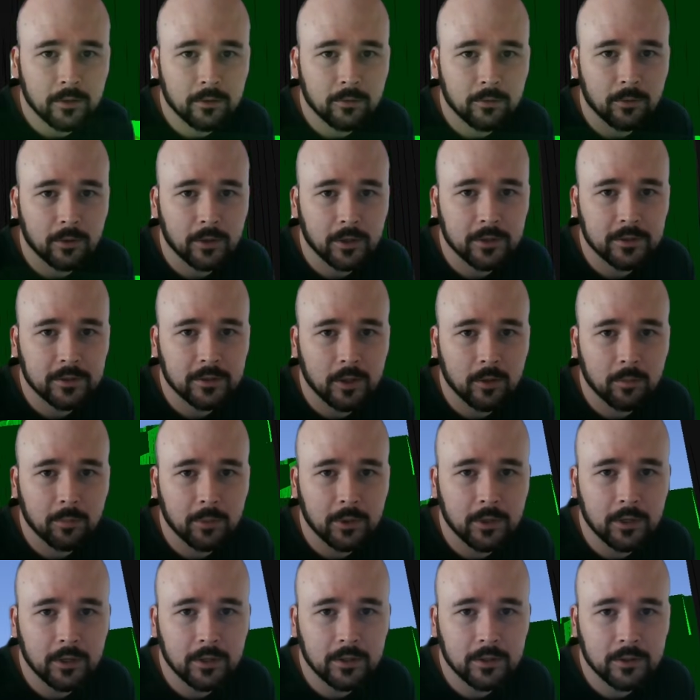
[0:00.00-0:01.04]
for
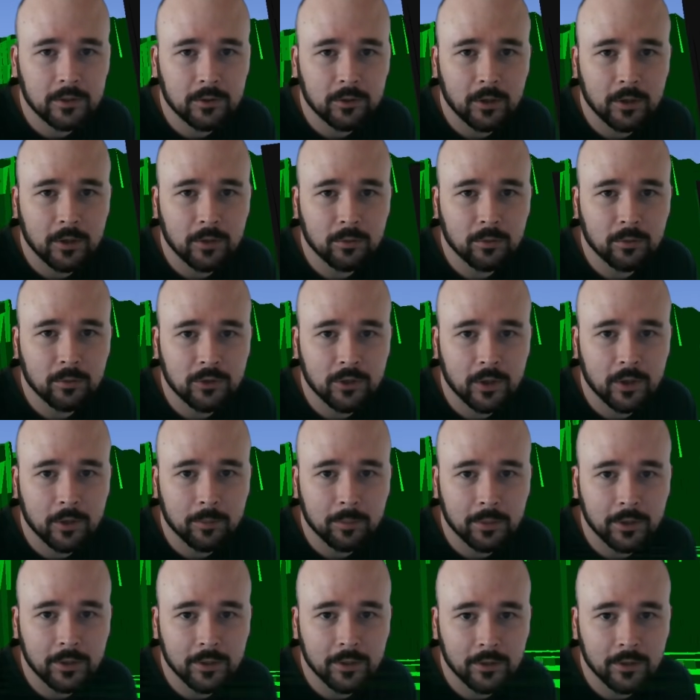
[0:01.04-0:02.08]
example, let's try to
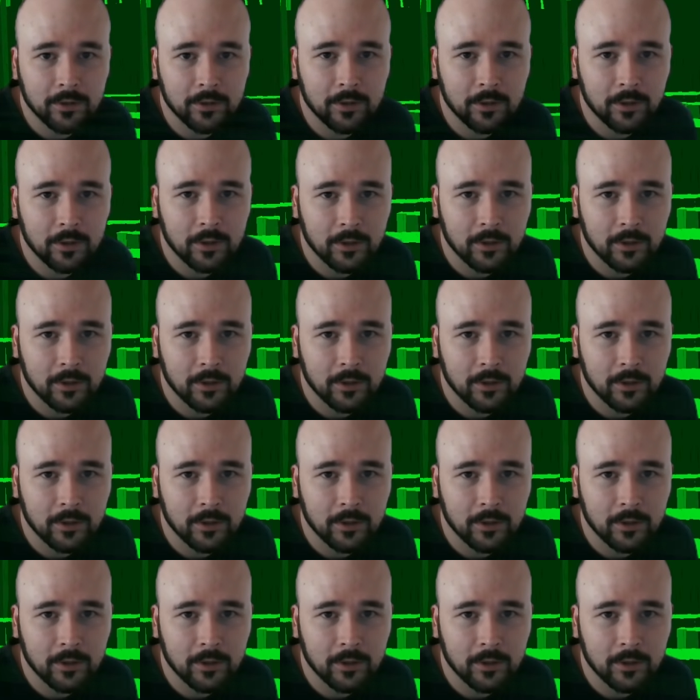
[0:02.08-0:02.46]
jump here.